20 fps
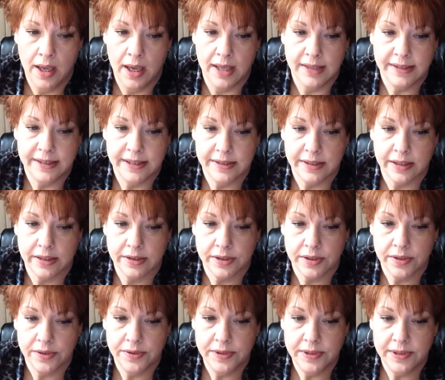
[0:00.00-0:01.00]
It says
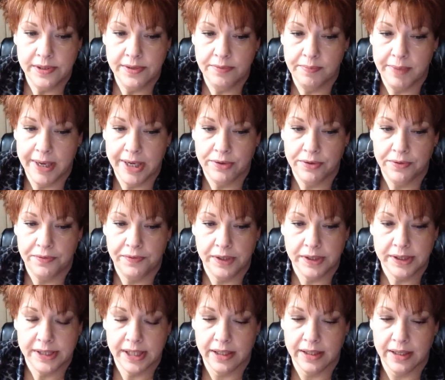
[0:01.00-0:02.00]
exclusive
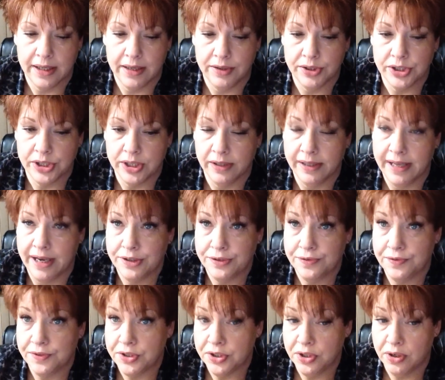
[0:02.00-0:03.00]
microfill technology allows
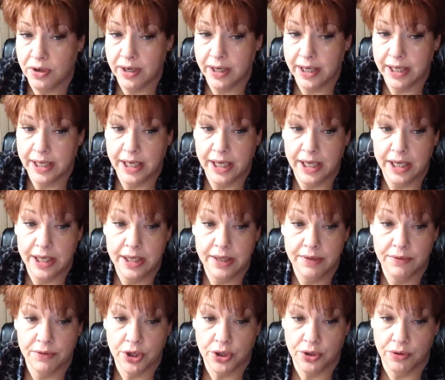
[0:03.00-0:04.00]
for targeted
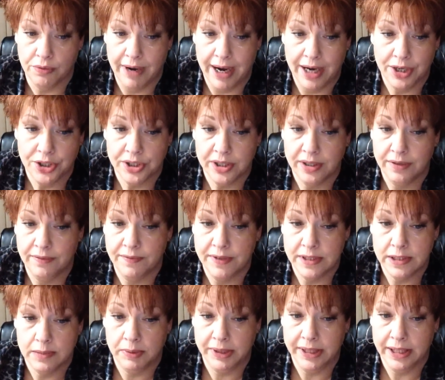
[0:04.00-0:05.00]
correction,
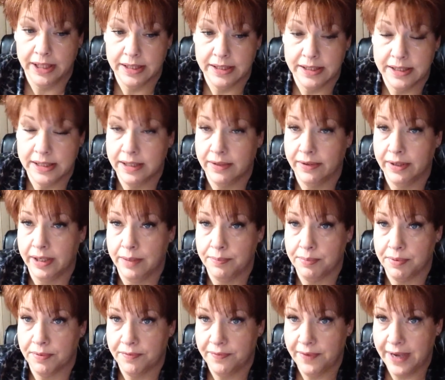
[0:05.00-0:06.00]
visibly concealing
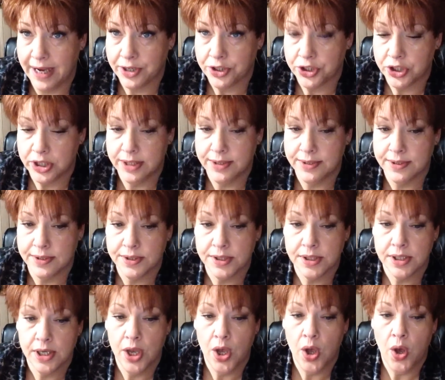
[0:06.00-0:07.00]

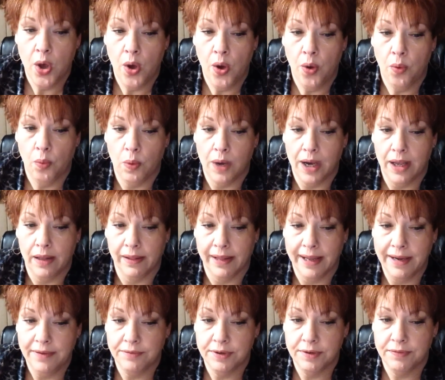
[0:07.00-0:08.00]
imperfections, while light